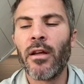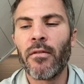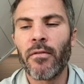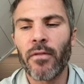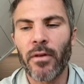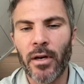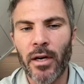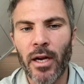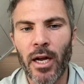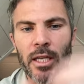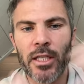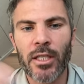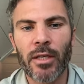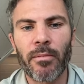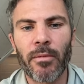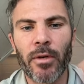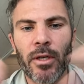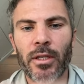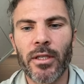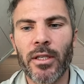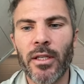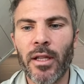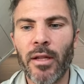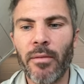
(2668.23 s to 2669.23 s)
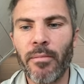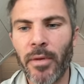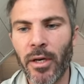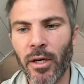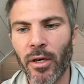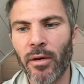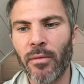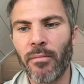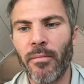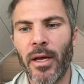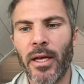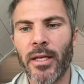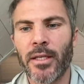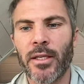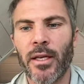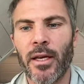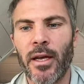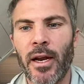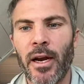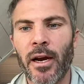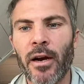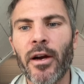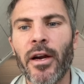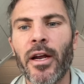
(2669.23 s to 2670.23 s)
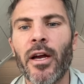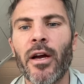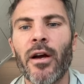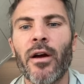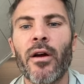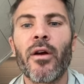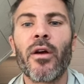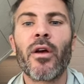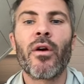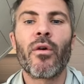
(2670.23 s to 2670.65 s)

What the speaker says: for customers in the Mira Mesa area.